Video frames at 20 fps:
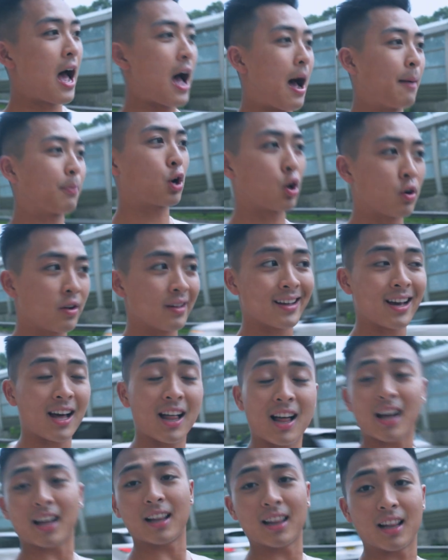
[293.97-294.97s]
I'm currently
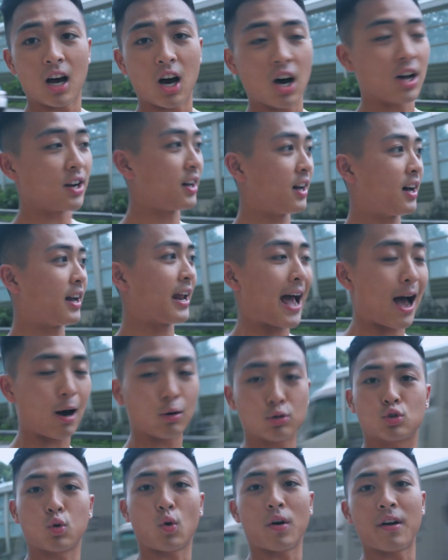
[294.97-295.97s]
uh, on an
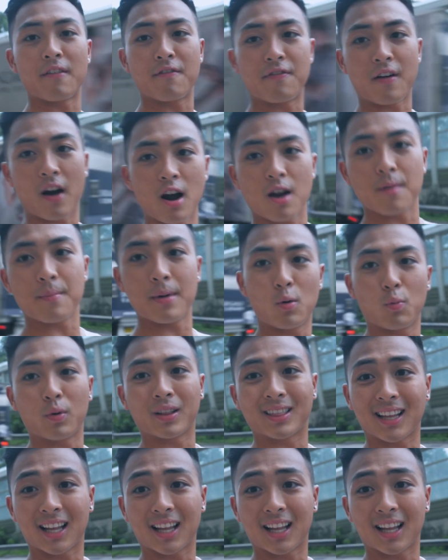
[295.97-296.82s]
outdoor environment with